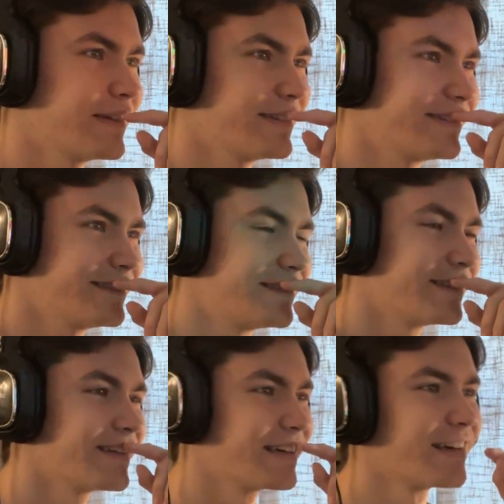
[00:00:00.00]

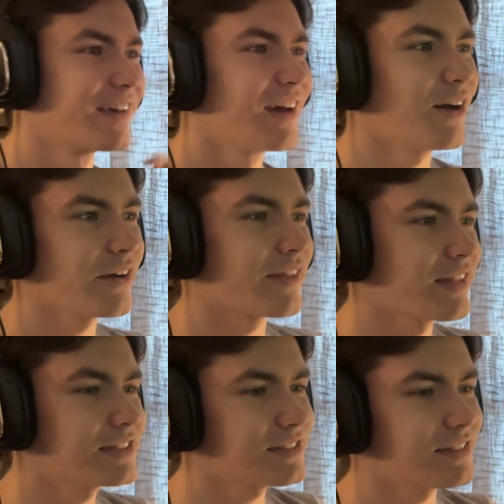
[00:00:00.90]
oh yeah,
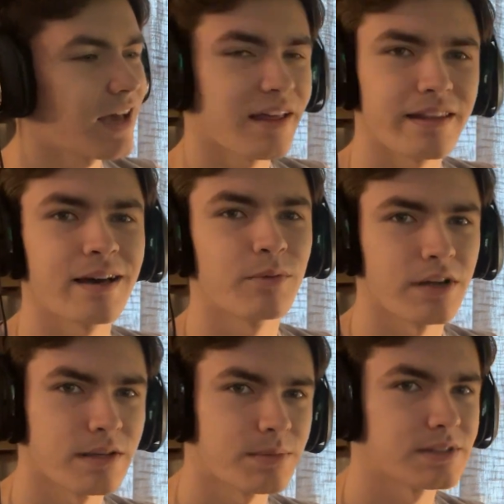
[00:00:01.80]
that's uh, that
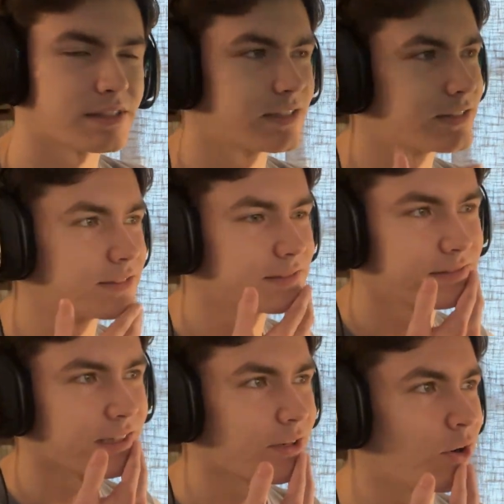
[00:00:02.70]
100%.
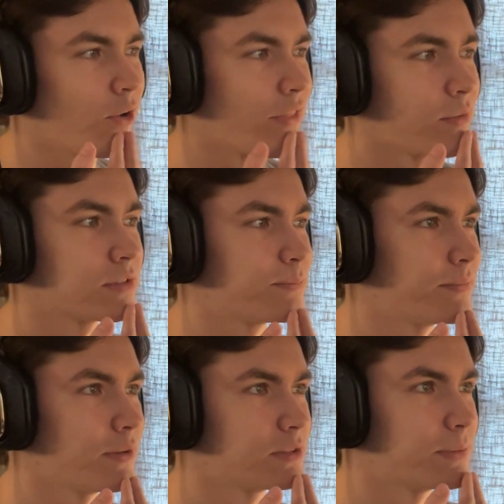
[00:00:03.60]
I called that was
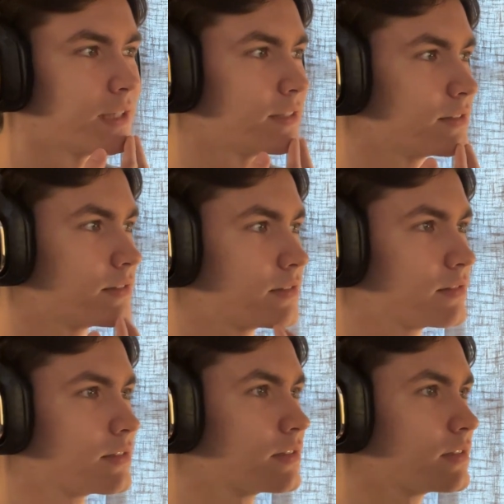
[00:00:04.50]
that was Penny's
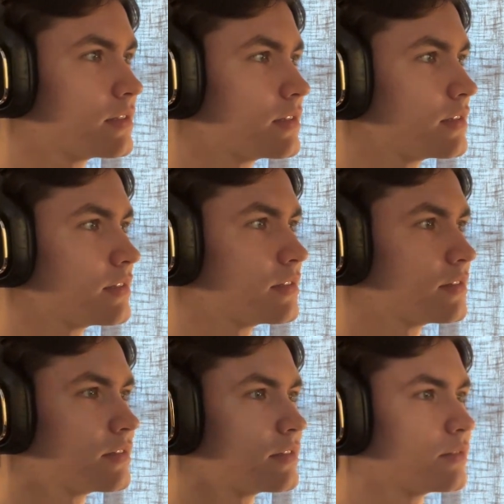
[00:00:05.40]

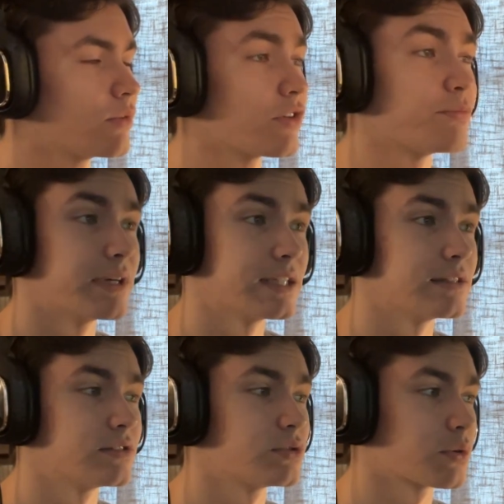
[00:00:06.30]
one of
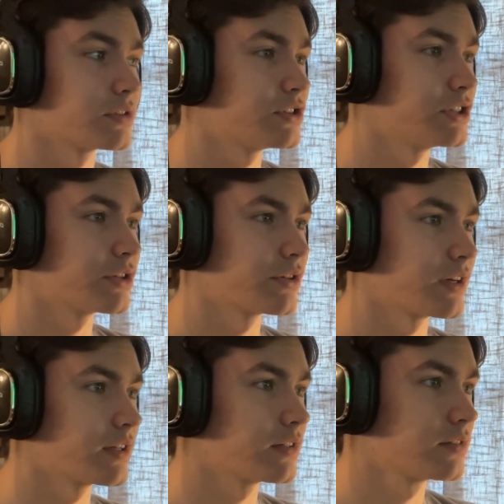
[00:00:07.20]
Penny's swords she
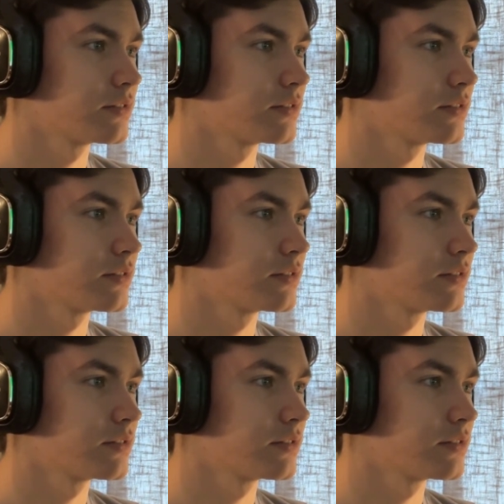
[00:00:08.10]
created.